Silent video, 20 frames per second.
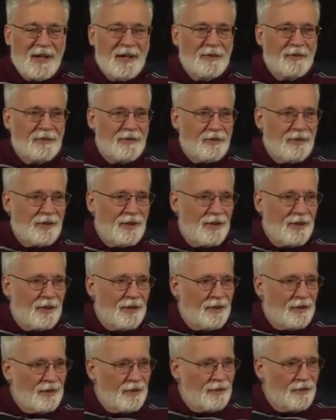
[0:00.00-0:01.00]

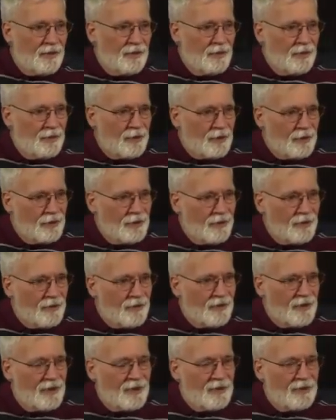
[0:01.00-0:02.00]
outside of the
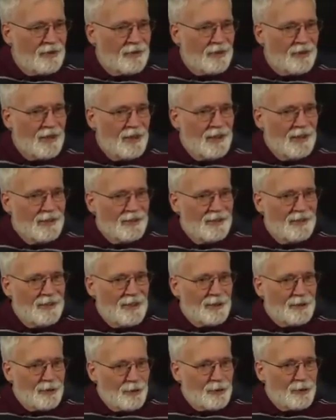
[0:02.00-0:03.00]
nucleus that is
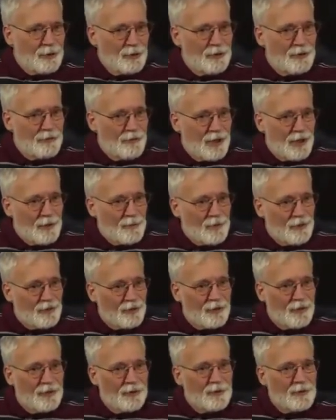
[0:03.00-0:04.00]
connected to a
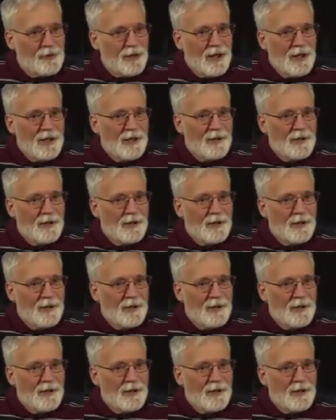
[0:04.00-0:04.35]
ribosome